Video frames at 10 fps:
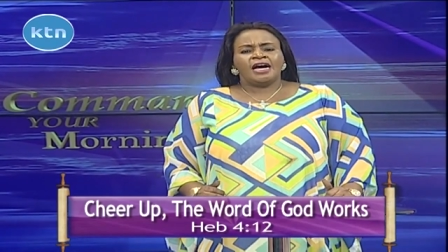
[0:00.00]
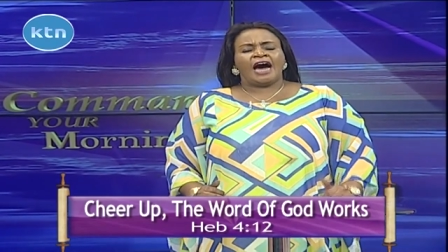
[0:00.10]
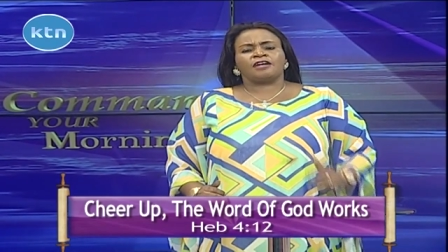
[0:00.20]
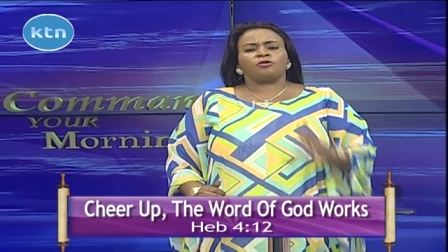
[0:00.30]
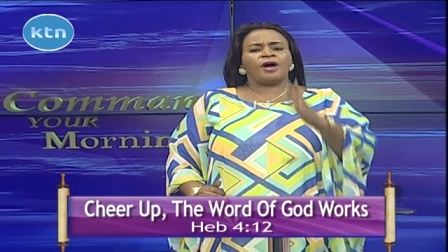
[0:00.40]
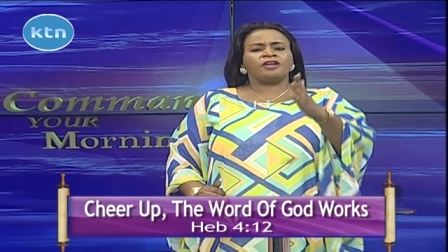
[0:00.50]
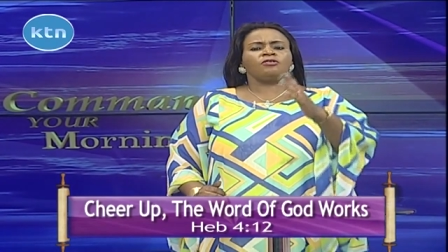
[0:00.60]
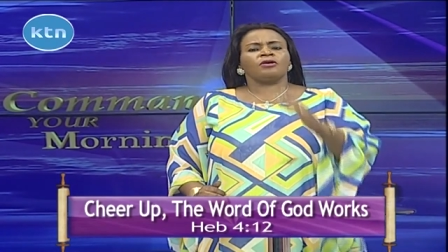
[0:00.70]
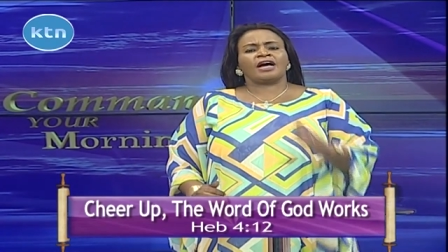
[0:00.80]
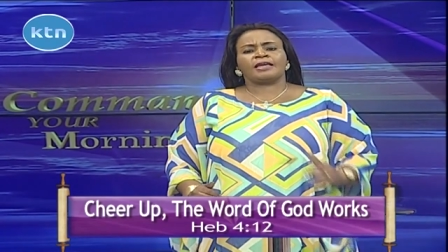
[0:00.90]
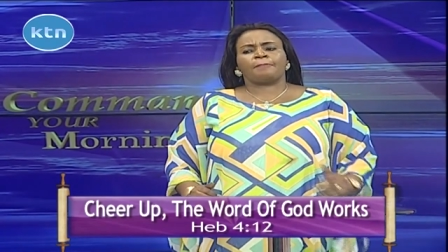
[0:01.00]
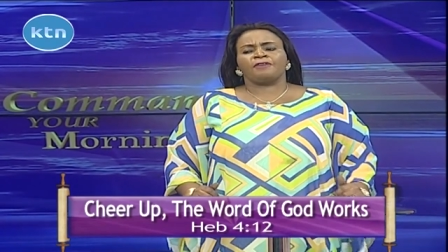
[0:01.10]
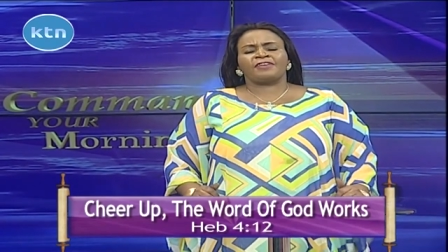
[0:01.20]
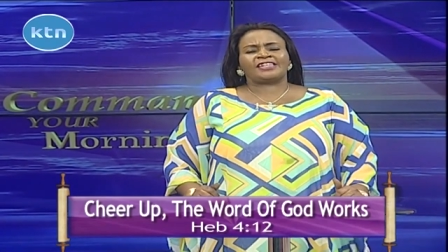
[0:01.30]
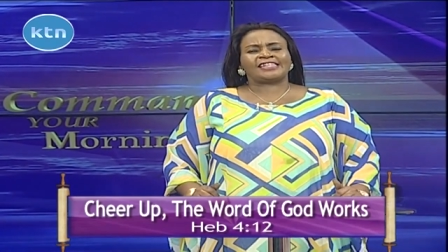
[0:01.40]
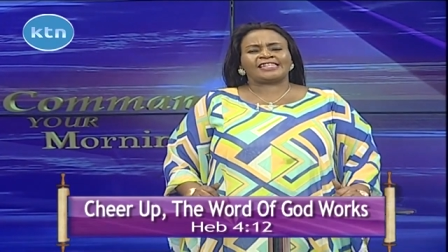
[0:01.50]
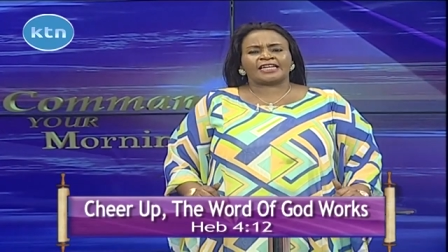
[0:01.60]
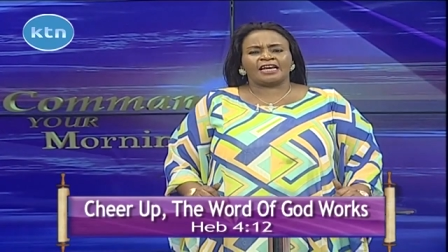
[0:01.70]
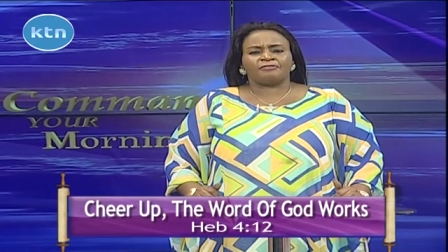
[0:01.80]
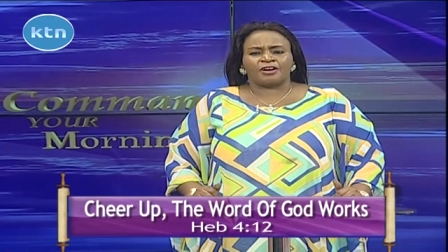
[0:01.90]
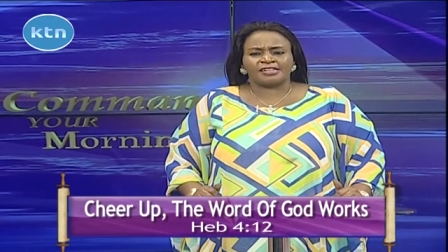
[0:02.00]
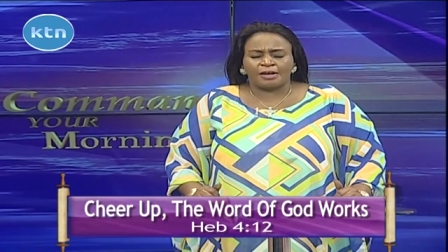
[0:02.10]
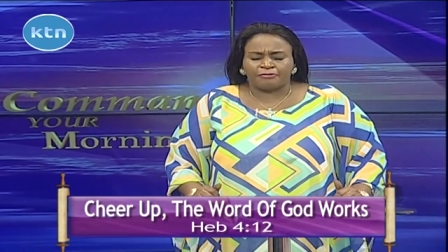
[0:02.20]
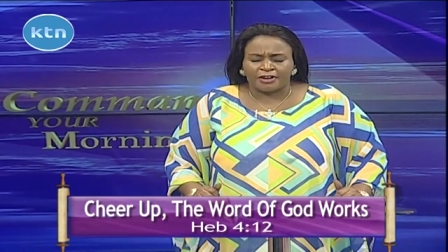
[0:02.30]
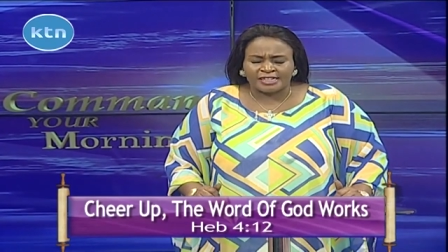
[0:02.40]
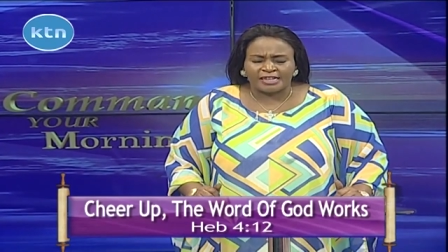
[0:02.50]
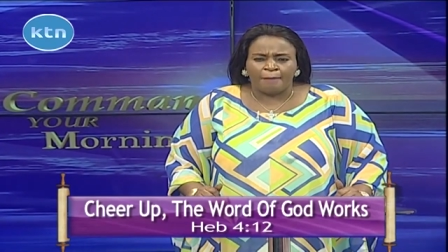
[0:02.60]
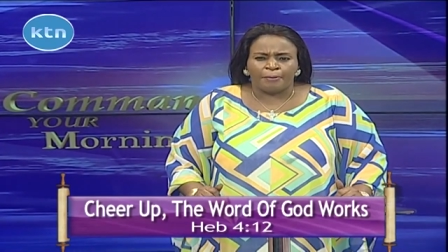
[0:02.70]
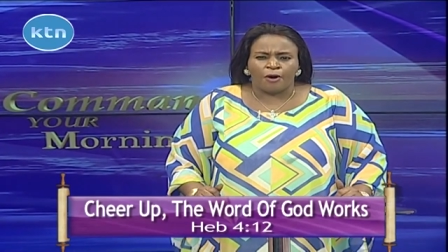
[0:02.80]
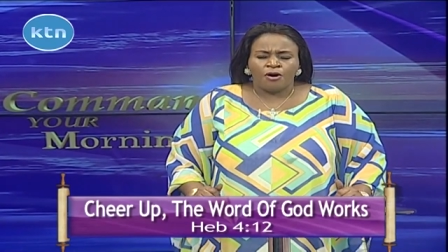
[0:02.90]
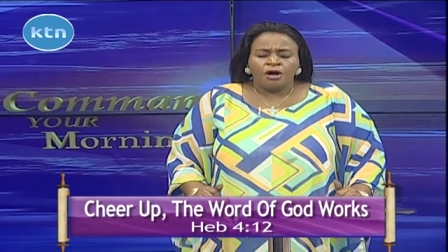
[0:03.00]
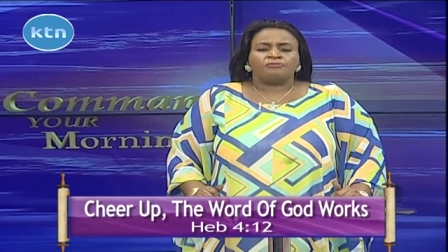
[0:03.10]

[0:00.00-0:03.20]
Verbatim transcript: And when you look at the prophet Ezekiel, for, for example,